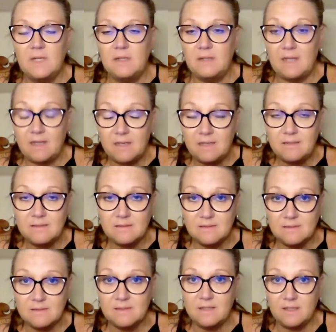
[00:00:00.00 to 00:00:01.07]
And that
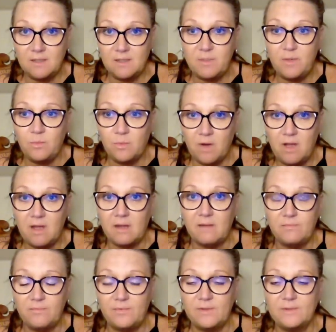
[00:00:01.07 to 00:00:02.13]
is going to be
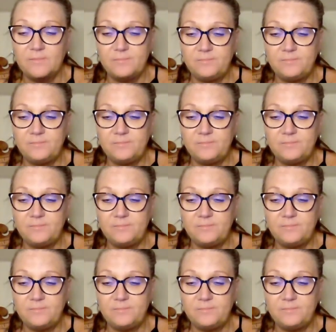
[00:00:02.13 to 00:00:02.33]
rough.